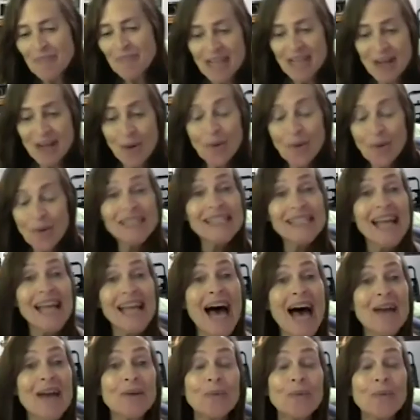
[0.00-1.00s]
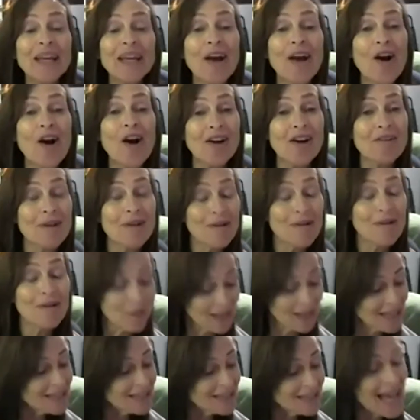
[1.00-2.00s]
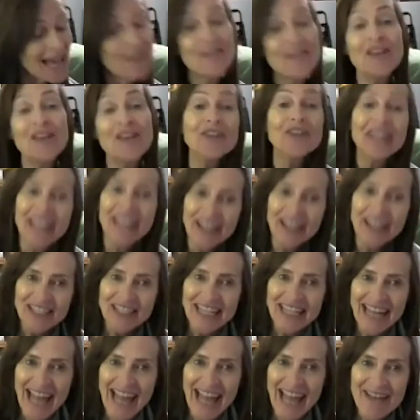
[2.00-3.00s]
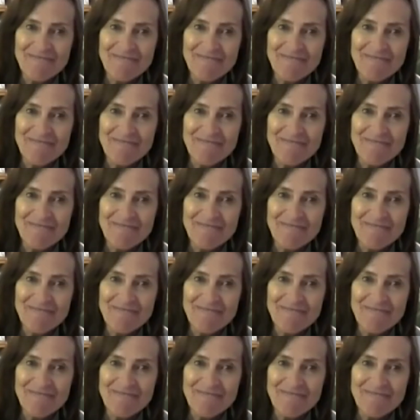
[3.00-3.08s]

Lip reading: Well, Scott, we are really glad that you're here today.